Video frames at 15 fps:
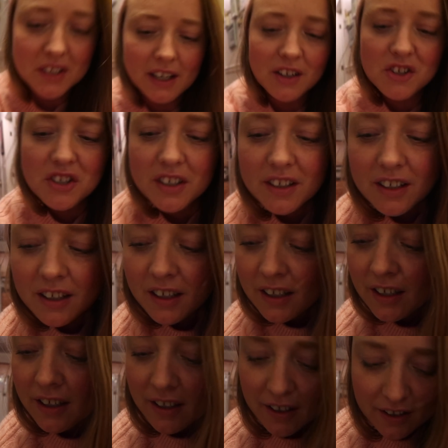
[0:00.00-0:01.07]
section
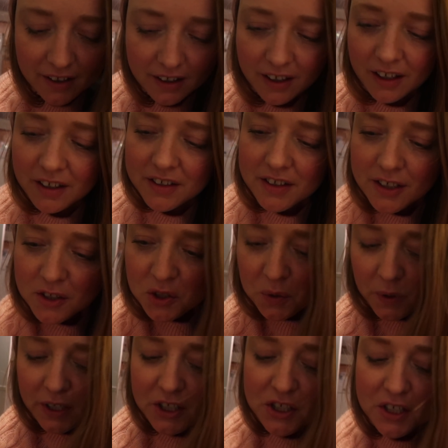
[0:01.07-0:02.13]
kind of
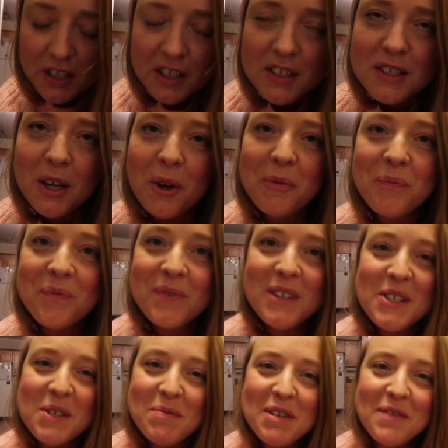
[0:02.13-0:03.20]
situation, so
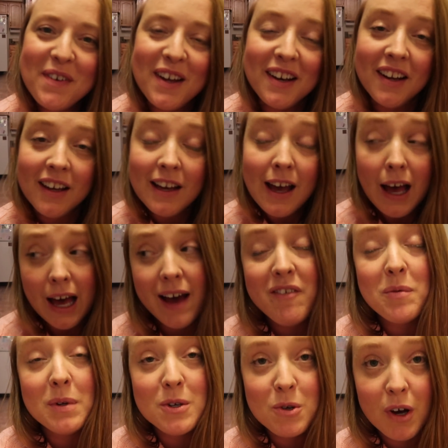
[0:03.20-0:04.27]
it should be fun. I
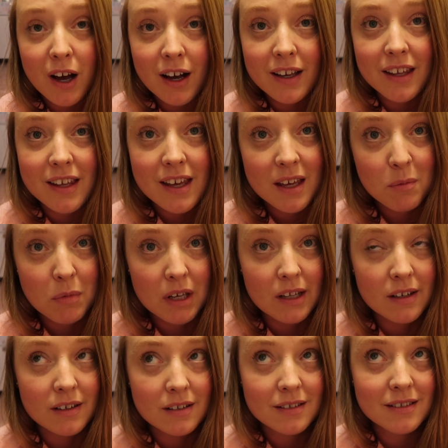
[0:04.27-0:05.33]
haven't been to a hockey game
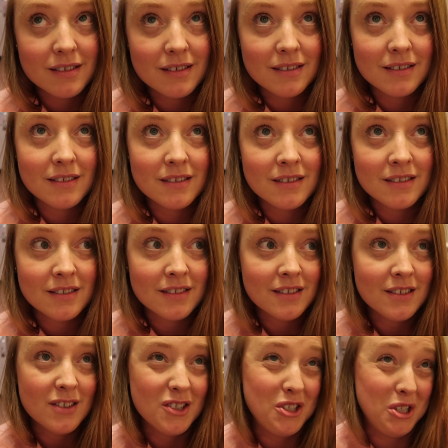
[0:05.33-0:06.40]
in
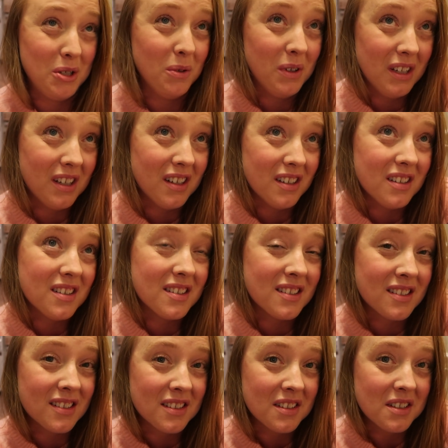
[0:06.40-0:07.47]
two years,
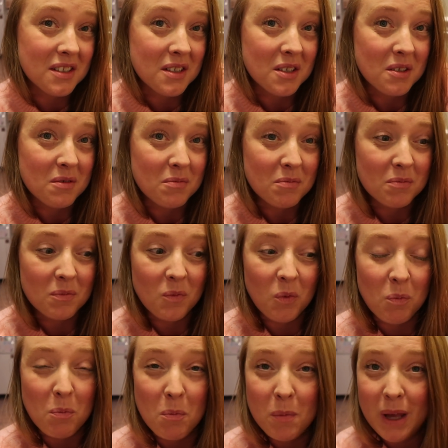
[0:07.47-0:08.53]

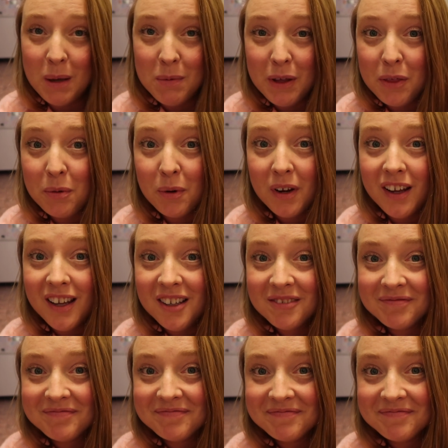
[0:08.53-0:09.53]
maybe three.